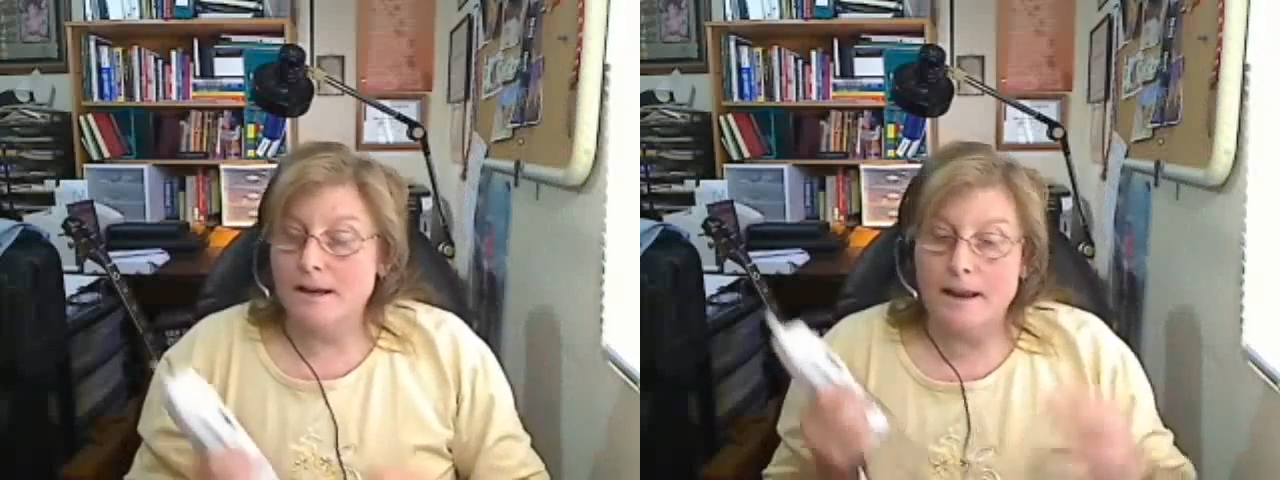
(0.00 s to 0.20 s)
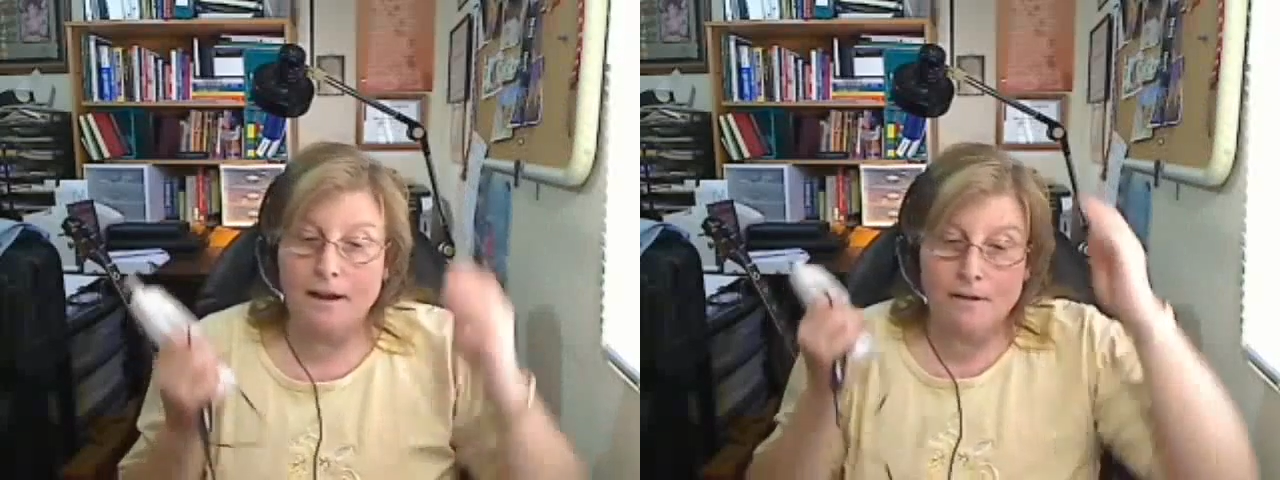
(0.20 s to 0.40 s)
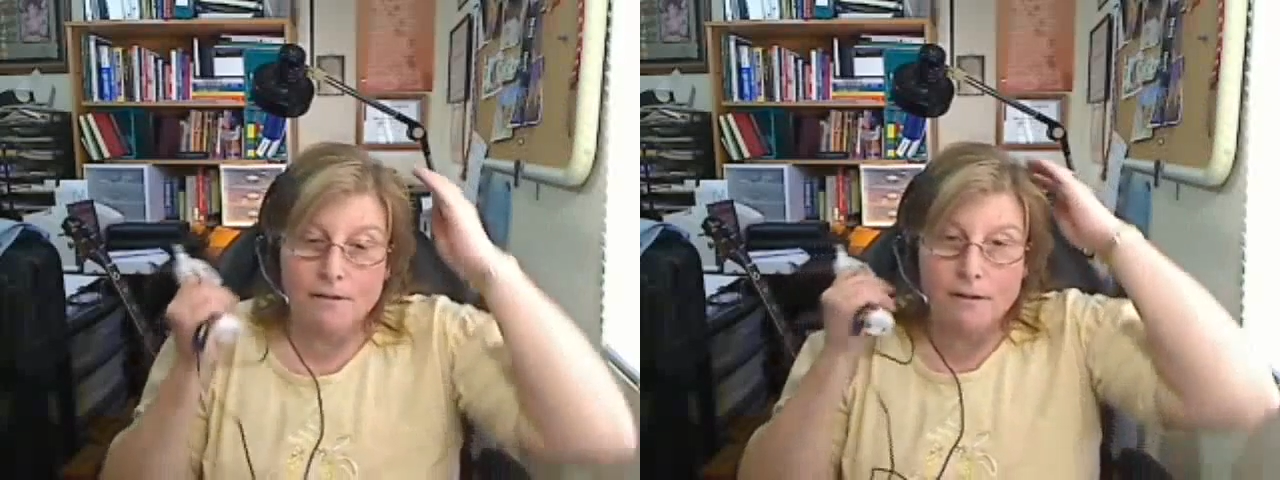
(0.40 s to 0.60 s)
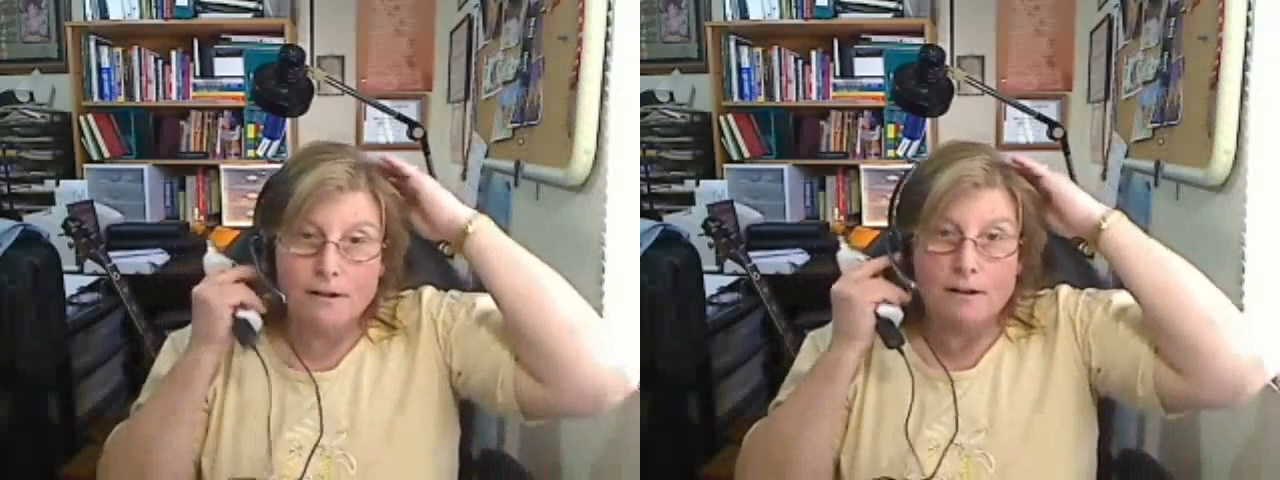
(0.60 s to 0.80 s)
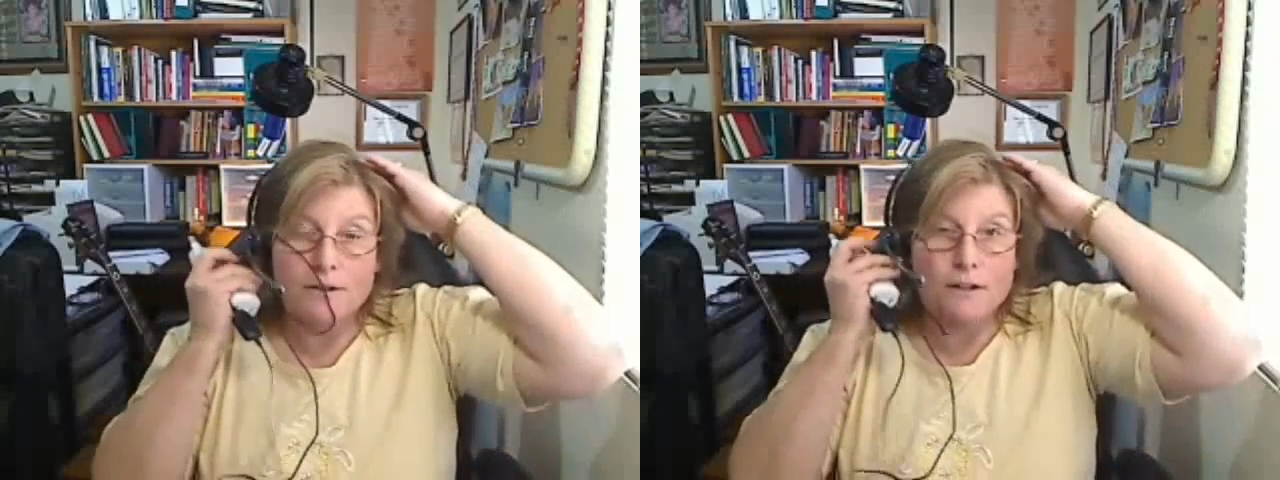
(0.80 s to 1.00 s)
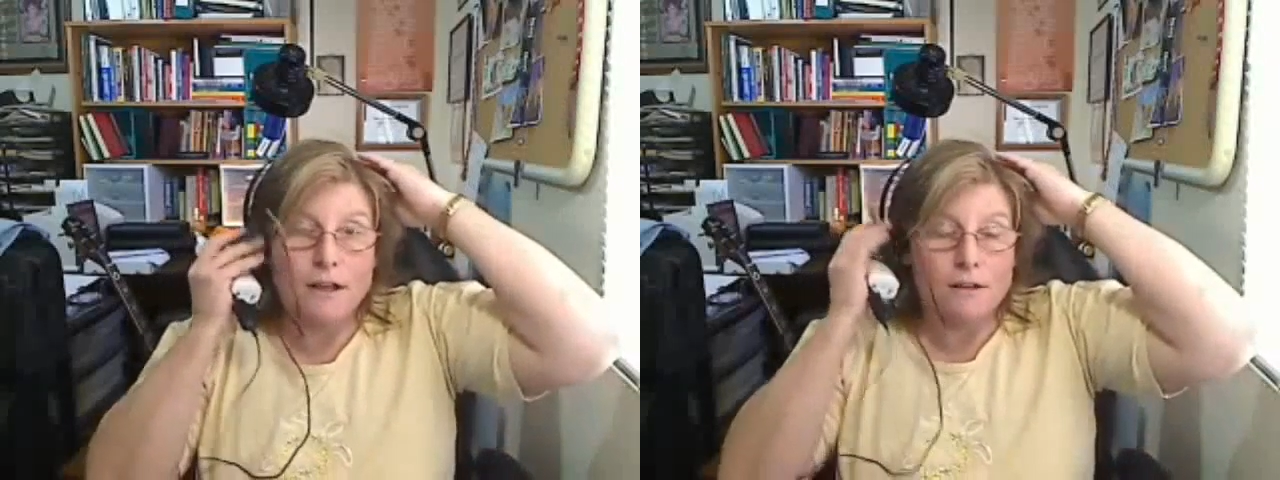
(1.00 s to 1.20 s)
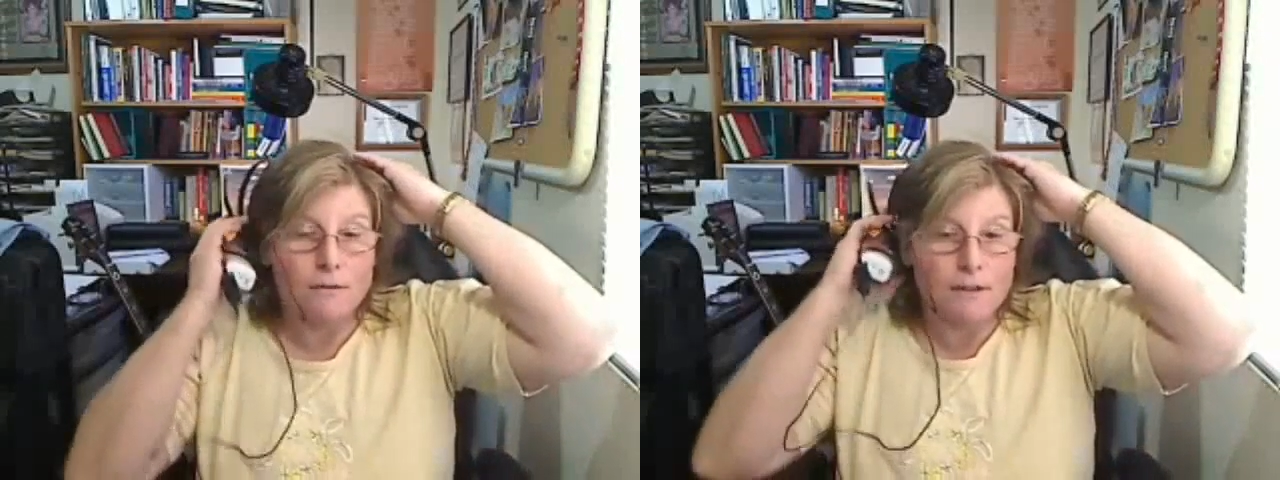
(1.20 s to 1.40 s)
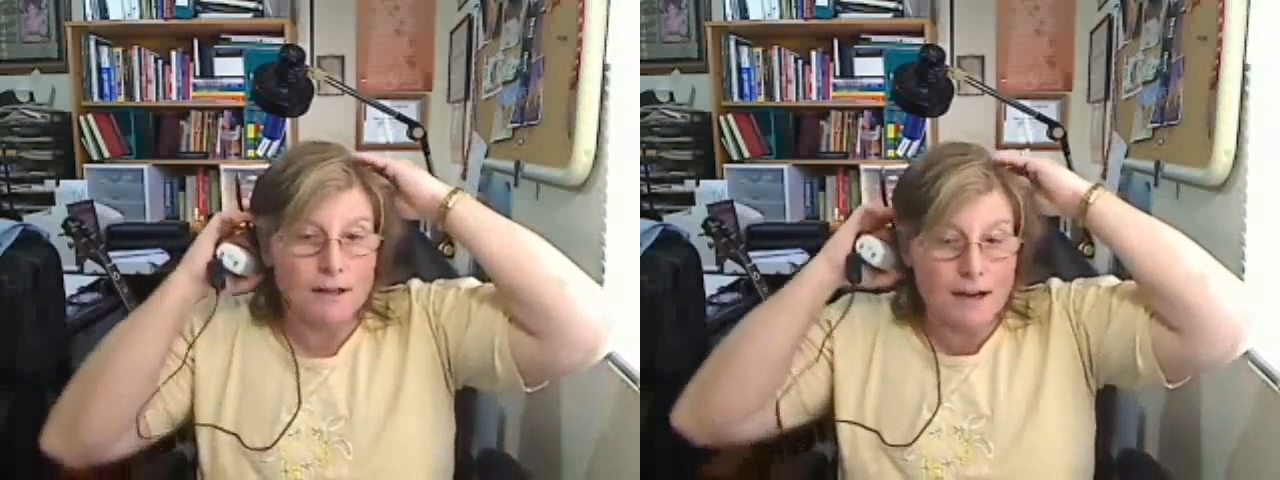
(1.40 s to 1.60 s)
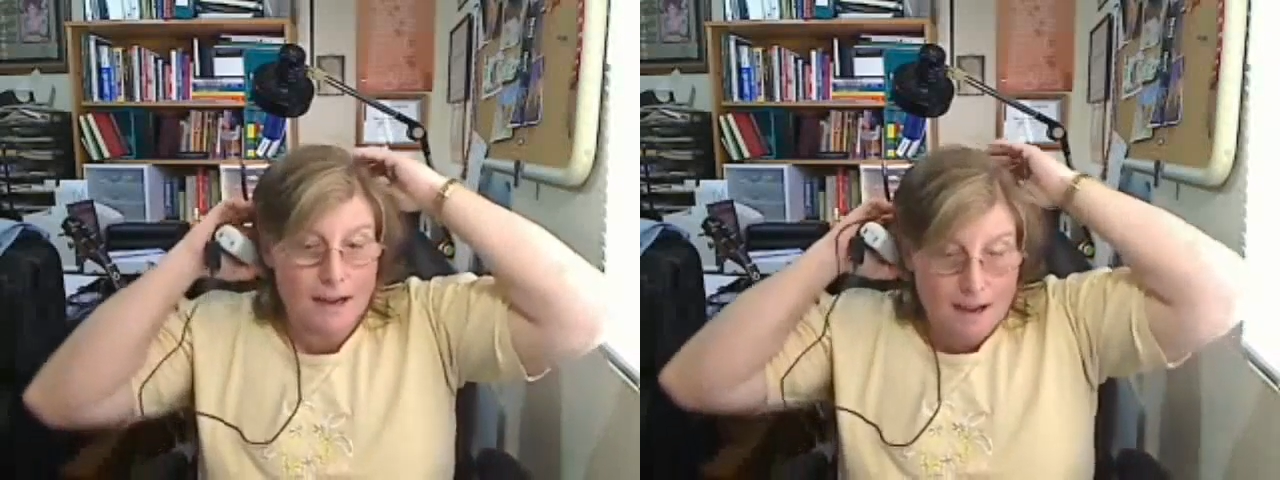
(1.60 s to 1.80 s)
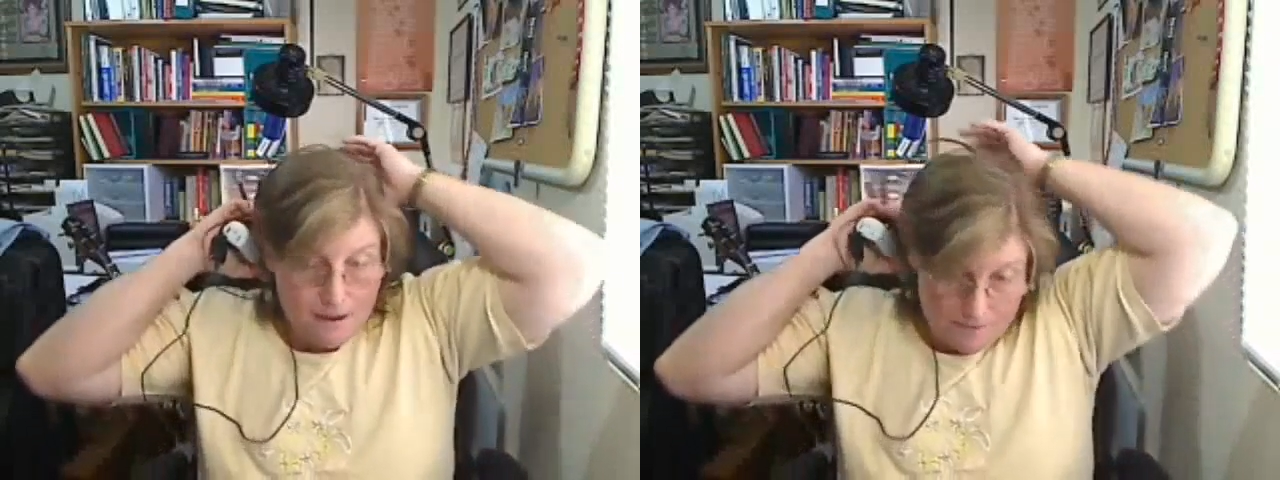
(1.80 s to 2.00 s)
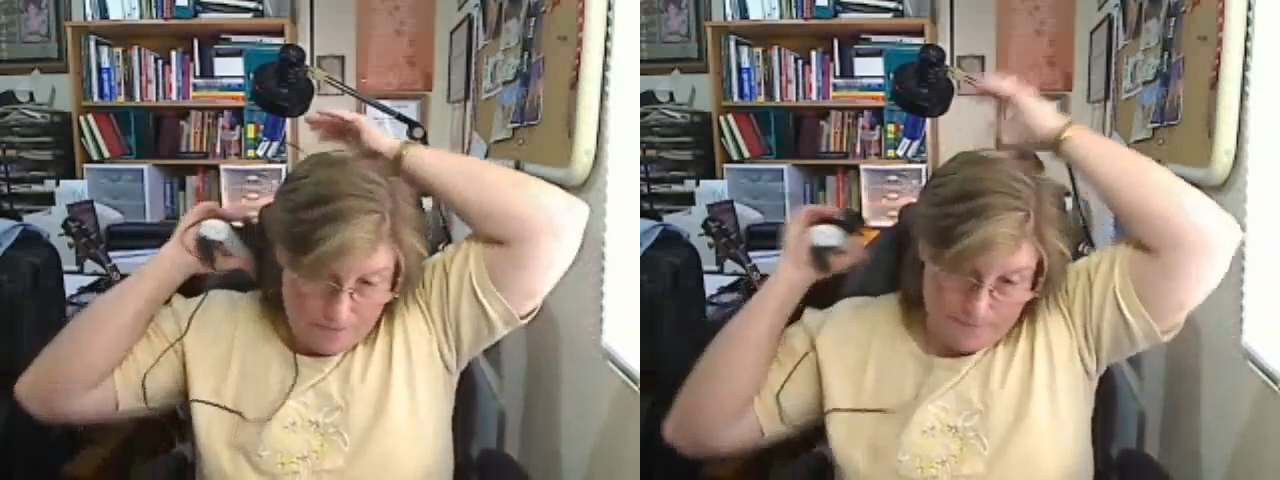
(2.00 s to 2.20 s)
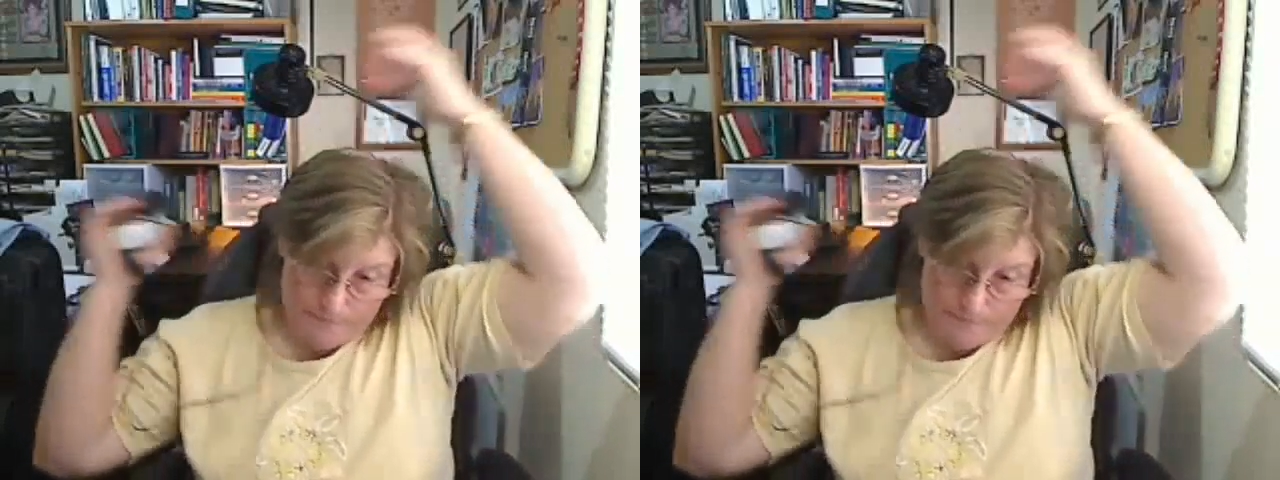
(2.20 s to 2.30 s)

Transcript: now there's another one that I have